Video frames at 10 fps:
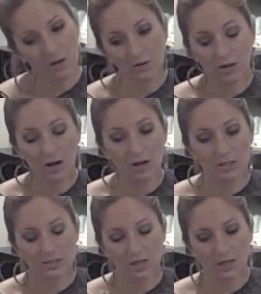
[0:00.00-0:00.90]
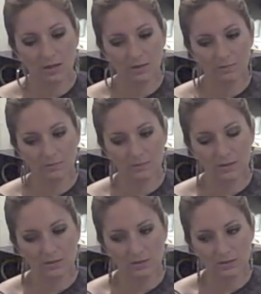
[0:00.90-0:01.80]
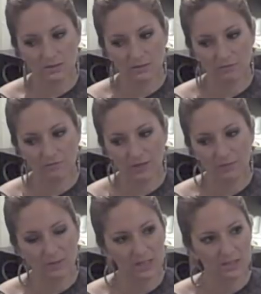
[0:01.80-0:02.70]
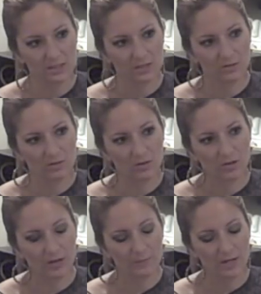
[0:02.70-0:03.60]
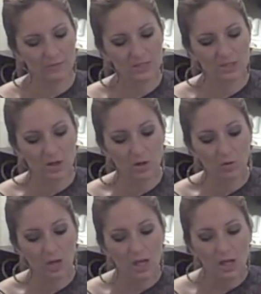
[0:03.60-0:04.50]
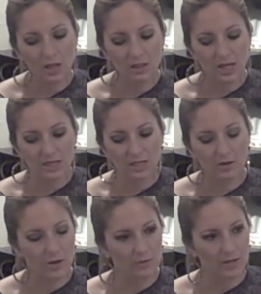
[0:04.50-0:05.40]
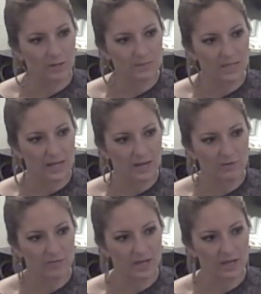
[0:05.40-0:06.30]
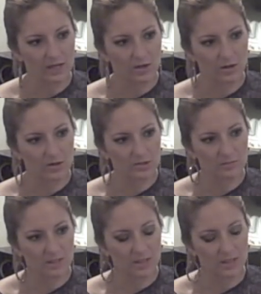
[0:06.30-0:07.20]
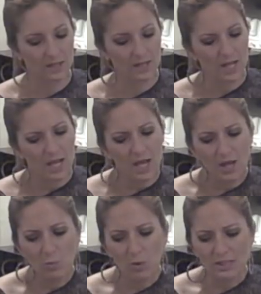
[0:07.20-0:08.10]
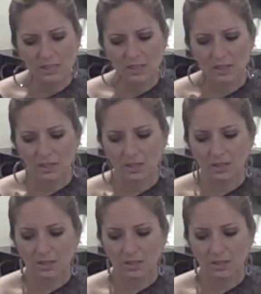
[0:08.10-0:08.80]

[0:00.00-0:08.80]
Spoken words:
Oh gosh, just family in general. I mean, I was so lucky growing up to have that encouragement, and it wasn't.